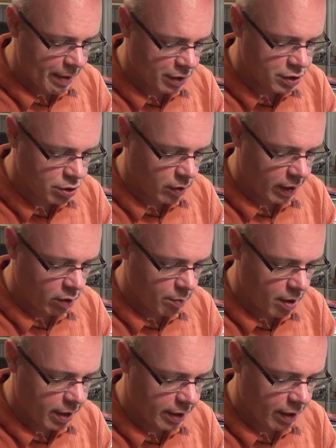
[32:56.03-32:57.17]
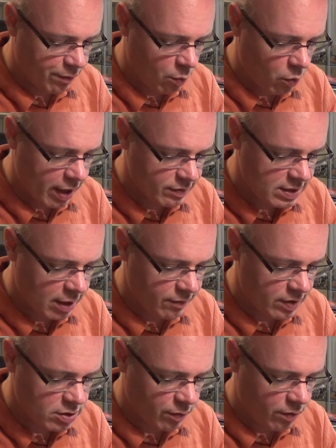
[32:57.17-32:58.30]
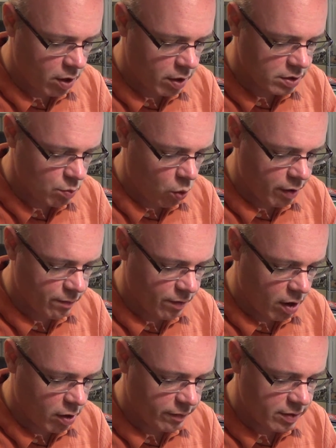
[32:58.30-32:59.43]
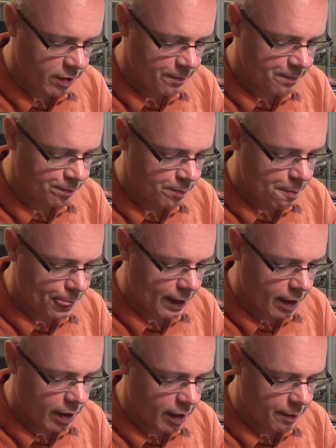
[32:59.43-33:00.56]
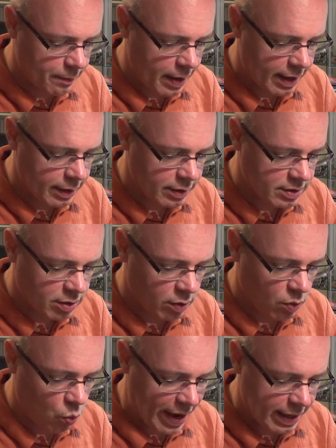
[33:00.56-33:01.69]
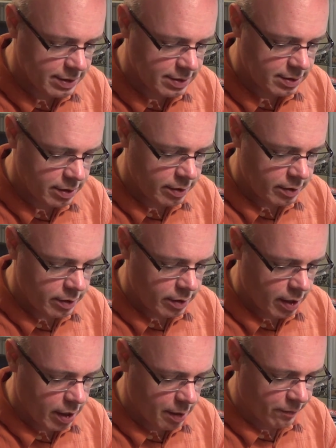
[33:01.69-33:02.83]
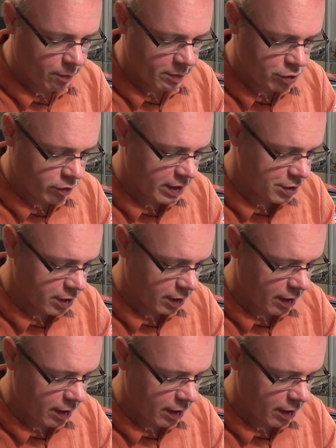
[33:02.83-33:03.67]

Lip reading: actually trying Armada. Now, from what I've seen of it so far, it's more involved in certain ways. From a strategic